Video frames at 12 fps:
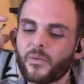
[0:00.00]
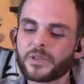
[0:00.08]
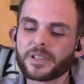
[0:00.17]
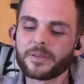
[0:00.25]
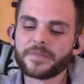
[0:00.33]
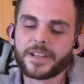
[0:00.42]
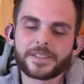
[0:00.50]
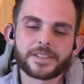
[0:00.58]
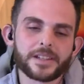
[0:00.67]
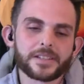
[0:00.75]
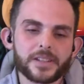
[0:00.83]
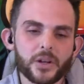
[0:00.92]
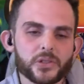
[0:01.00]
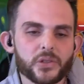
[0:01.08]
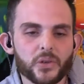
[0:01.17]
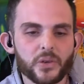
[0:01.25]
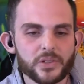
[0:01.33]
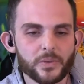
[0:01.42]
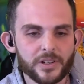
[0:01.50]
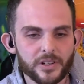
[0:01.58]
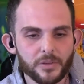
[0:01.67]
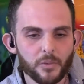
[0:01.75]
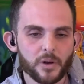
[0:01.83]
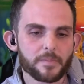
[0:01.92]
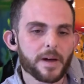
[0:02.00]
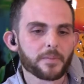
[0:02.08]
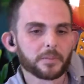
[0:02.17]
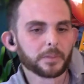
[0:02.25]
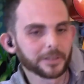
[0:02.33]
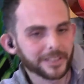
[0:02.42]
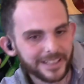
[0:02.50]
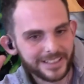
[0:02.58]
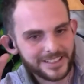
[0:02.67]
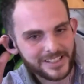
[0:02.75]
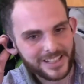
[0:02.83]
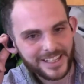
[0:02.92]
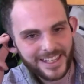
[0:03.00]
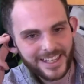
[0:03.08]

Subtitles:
something that stands out to you as one of your more memorable gigs?